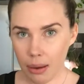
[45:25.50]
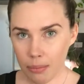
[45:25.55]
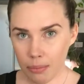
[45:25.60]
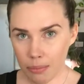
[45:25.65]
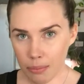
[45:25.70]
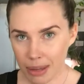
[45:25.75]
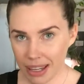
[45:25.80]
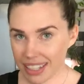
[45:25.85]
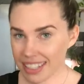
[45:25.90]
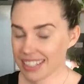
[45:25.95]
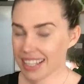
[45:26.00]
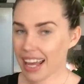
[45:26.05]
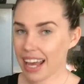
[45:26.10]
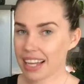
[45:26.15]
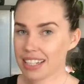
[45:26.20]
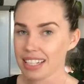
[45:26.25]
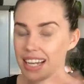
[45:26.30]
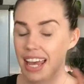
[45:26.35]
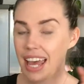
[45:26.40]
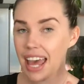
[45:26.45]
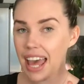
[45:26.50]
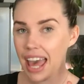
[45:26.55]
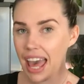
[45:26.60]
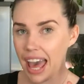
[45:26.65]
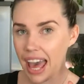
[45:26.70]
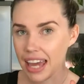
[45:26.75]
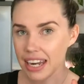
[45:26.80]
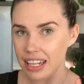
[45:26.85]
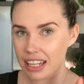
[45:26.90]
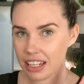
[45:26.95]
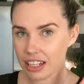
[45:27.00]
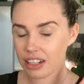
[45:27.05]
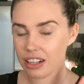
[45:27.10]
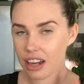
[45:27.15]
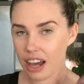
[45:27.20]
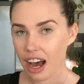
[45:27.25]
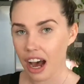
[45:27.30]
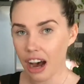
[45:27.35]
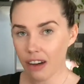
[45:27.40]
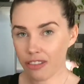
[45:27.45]
Mix that, add in
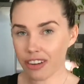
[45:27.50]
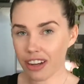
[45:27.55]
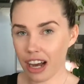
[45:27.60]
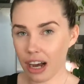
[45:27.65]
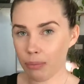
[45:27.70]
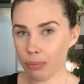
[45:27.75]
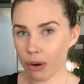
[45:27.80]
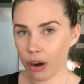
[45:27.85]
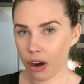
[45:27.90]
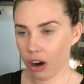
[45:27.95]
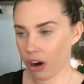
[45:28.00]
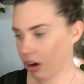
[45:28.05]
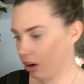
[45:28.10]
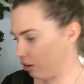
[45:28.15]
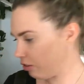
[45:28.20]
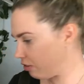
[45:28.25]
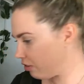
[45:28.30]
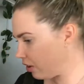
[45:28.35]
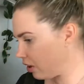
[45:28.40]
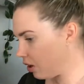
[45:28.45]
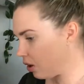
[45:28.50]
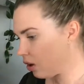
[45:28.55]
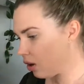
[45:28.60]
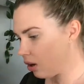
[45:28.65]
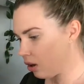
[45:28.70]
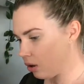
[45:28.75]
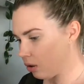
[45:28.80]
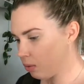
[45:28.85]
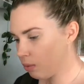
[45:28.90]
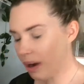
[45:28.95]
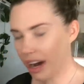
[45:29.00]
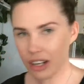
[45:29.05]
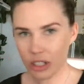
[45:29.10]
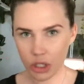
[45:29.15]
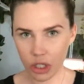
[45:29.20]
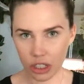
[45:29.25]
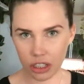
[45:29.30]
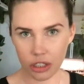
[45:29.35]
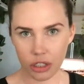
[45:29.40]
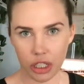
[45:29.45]
half a cup of white
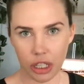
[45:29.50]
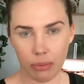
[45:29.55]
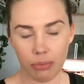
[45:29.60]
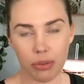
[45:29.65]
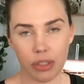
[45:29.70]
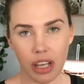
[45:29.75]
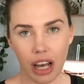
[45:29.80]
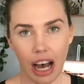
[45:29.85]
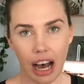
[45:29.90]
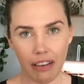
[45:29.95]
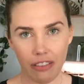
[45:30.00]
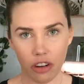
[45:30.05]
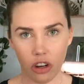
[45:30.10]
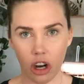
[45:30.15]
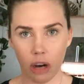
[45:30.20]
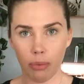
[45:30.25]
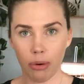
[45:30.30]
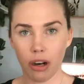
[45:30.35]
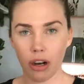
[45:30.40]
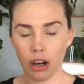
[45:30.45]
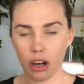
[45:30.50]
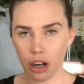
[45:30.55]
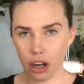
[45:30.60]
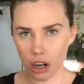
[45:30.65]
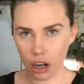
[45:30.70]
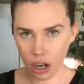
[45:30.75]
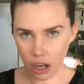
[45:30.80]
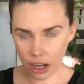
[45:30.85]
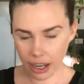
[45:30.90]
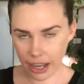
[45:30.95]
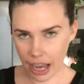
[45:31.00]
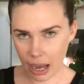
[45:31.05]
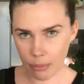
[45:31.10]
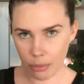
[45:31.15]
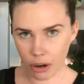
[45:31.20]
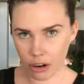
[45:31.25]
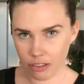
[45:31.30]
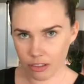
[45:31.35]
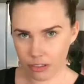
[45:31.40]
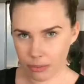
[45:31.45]
chocolate chips, half a cup
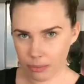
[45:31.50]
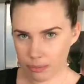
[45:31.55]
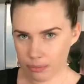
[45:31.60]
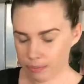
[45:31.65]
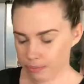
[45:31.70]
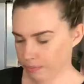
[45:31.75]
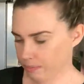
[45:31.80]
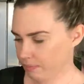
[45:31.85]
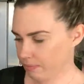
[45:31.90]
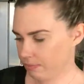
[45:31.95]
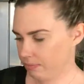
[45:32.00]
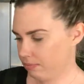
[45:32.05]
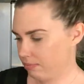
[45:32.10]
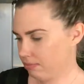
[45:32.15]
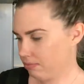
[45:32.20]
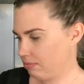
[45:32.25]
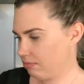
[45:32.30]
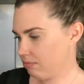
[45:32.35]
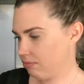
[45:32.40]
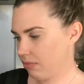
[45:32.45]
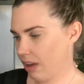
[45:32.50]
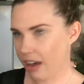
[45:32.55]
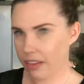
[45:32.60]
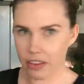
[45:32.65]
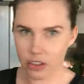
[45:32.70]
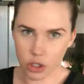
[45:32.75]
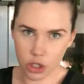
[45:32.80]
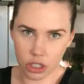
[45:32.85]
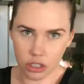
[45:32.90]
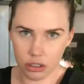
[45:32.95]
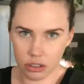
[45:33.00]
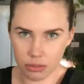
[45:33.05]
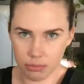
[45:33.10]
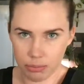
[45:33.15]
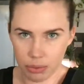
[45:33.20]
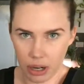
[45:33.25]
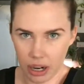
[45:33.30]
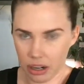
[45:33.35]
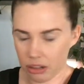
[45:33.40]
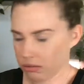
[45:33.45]
of other chocolate,
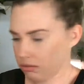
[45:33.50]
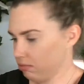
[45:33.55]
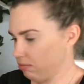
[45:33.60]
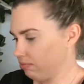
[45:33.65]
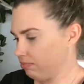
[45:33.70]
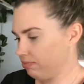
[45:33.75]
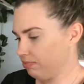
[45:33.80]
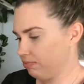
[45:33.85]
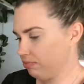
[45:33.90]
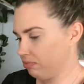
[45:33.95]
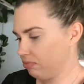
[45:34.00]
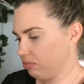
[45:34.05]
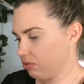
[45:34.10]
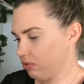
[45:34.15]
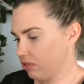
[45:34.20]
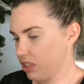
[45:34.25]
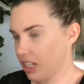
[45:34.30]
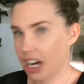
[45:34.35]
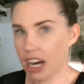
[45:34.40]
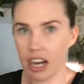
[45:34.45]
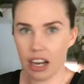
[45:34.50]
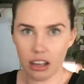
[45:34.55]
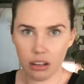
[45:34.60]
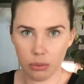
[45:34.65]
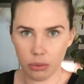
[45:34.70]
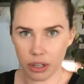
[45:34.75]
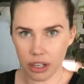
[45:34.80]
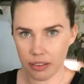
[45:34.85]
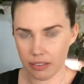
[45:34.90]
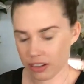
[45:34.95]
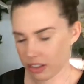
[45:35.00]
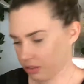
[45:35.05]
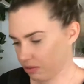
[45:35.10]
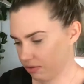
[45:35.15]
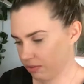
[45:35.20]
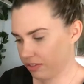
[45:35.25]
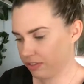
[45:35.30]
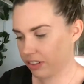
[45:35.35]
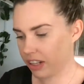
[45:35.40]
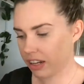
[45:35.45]
brown, dark, whatever
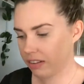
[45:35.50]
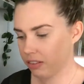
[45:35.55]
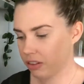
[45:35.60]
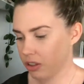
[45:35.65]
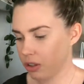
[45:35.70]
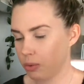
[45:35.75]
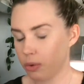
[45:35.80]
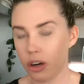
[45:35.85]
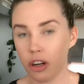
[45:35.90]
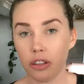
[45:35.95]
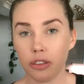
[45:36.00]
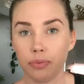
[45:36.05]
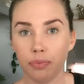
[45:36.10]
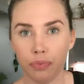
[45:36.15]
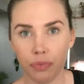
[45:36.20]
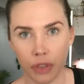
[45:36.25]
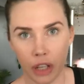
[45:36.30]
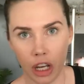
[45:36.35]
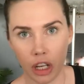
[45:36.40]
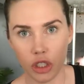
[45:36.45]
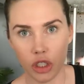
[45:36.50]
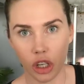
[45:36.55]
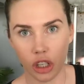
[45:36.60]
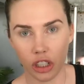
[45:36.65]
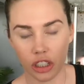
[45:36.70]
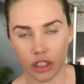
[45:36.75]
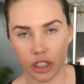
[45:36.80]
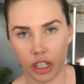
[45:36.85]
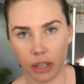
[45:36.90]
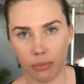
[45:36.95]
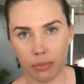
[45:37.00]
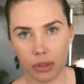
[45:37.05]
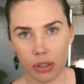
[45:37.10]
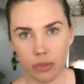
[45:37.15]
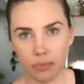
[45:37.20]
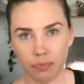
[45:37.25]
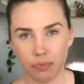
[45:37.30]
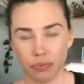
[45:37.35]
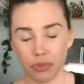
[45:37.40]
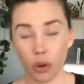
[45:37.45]
flavored you want, chocolate chips,
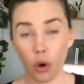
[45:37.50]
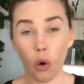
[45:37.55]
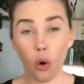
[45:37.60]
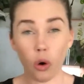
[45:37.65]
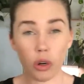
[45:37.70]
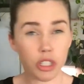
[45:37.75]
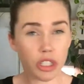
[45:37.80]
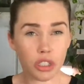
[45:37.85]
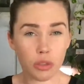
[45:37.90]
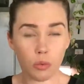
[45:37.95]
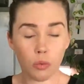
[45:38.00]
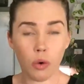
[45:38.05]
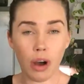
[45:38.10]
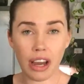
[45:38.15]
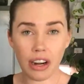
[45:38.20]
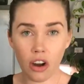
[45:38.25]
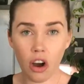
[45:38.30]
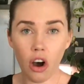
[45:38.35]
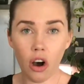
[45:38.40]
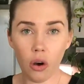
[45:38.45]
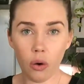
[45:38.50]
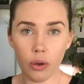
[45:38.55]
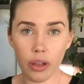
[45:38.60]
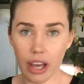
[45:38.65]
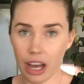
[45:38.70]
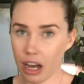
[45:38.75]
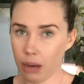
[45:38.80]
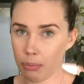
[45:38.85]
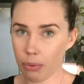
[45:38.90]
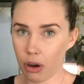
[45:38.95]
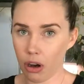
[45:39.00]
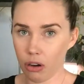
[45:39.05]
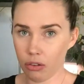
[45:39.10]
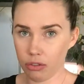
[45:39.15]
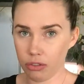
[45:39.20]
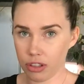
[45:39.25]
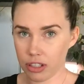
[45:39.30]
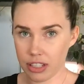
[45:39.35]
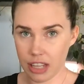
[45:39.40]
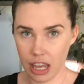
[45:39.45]
or just 1 whole cup
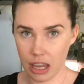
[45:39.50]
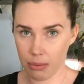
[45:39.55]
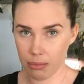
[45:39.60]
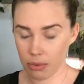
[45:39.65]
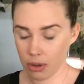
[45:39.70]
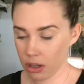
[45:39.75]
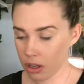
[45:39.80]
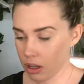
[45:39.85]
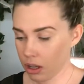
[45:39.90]
of the same